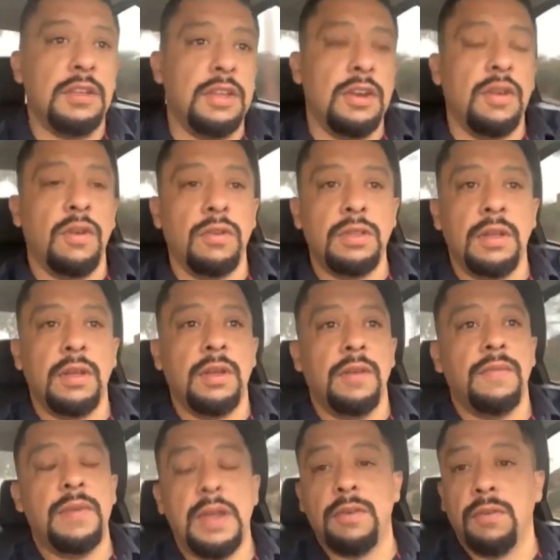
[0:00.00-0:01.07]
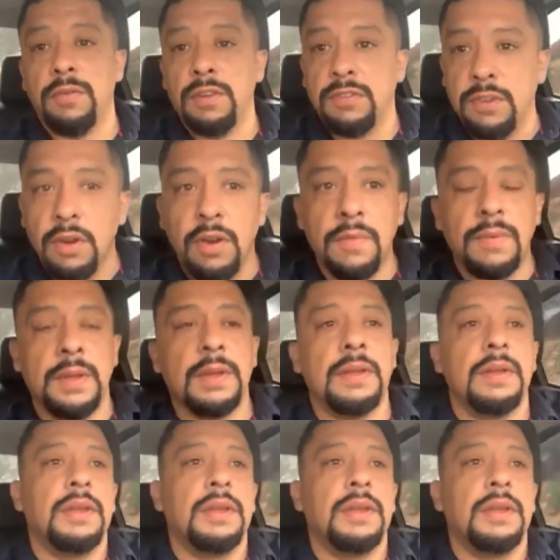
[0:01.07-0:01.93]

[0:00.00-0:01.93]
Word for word: you know, the Federal Reserve,